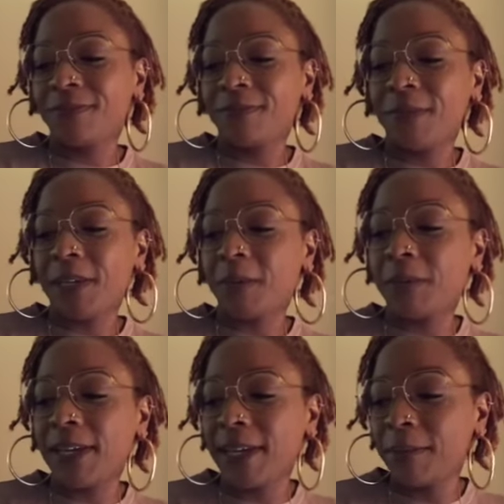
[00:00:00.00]
Make a
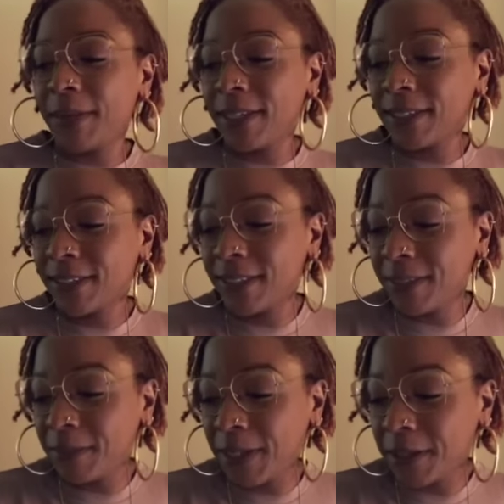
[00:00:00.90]
blind man
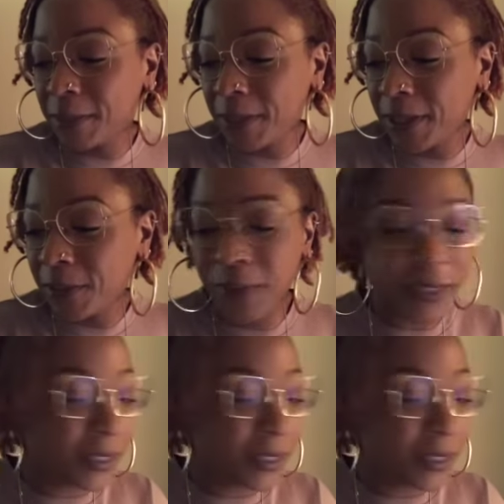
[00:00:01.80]
see, make a player want to